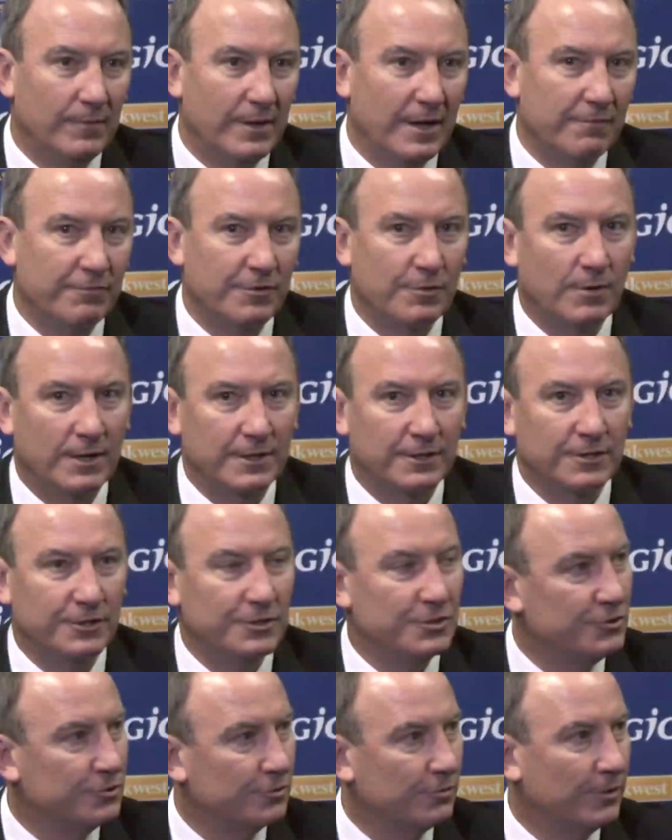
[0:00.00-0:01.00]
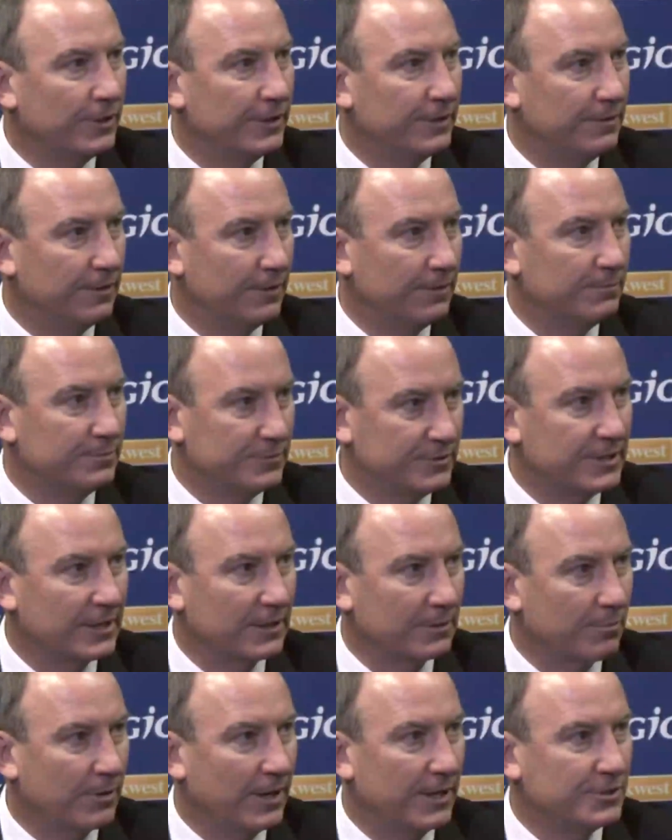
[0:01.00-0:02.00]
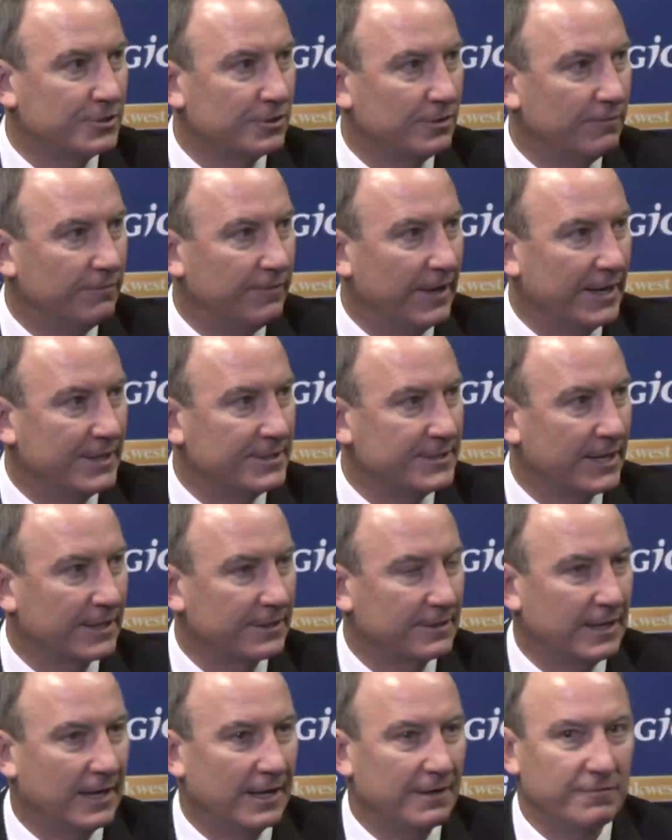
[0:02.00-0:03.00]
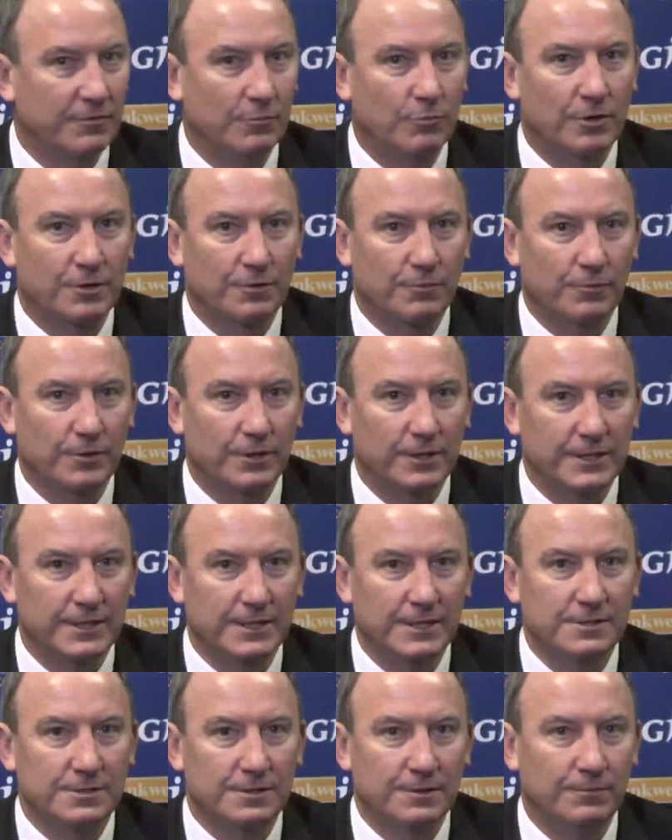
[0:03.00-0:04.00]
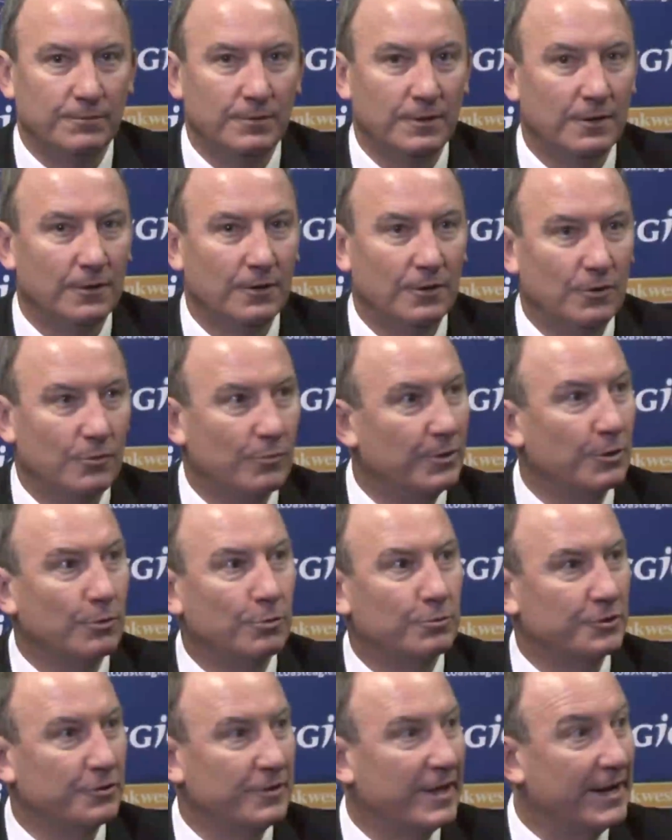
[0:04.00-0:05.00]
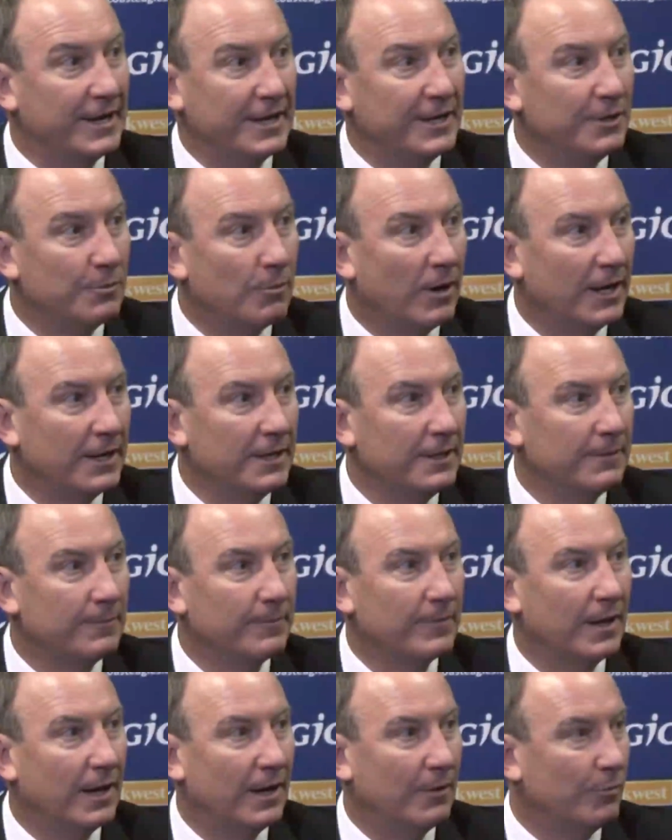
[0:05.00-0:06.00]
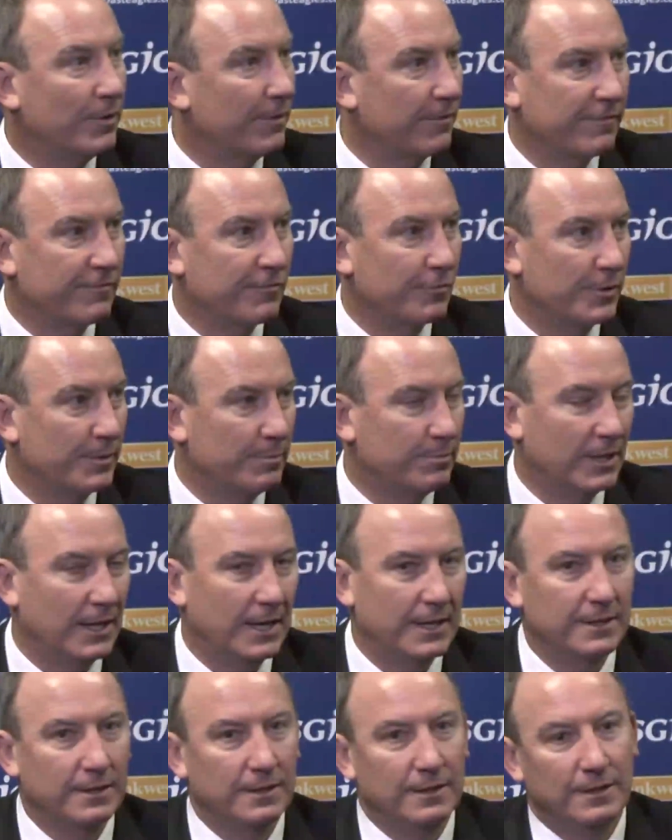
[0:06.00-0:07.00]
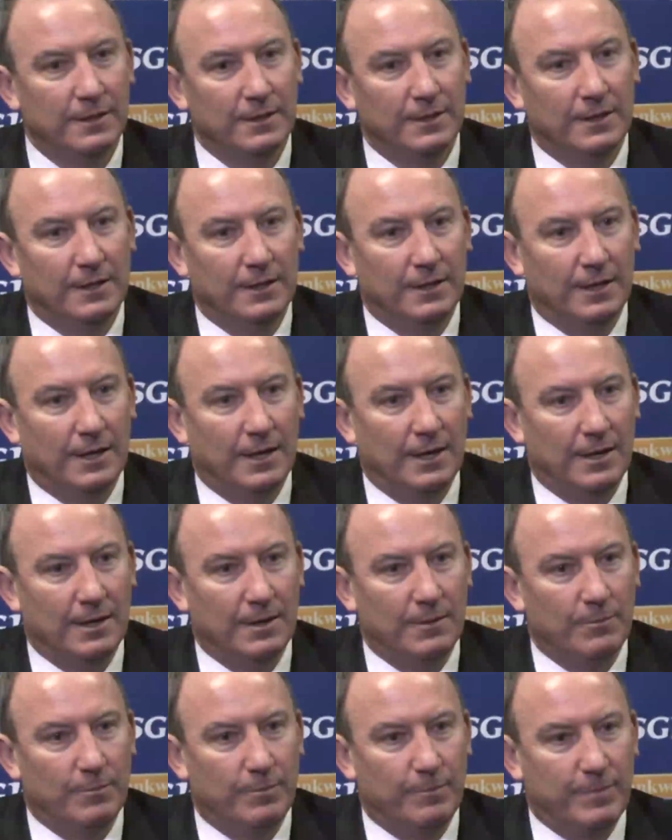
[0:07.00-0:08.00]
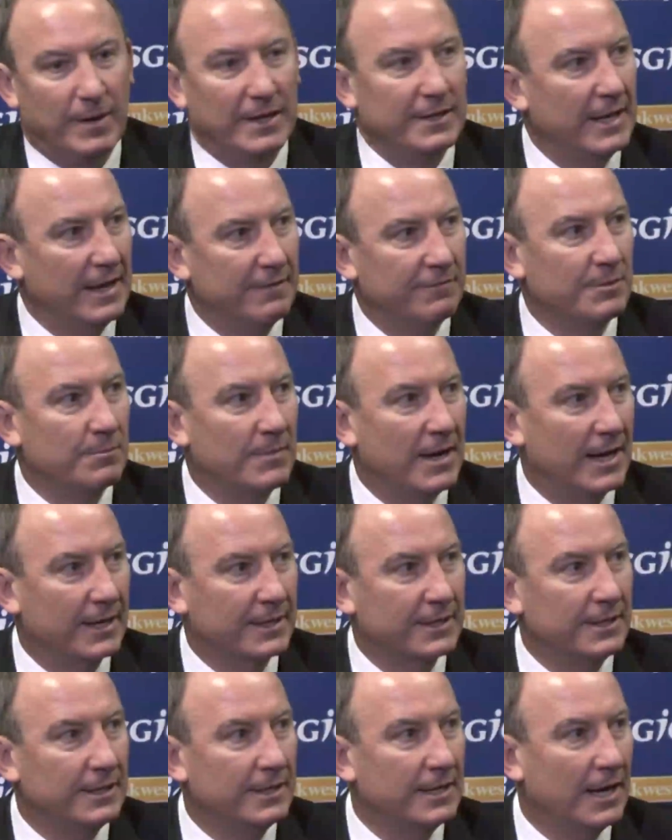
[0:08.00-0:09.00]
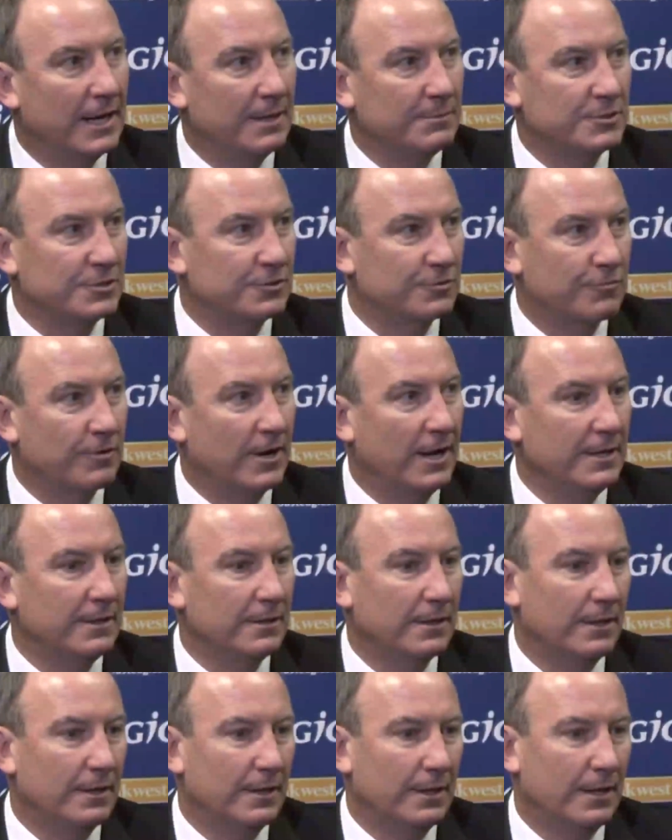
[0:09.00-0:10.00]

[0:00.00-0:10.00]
everyone can enjoy the celebration of Anzac Day for what it really is, and we all do that anyway, wherever we play. But having marquee games is great.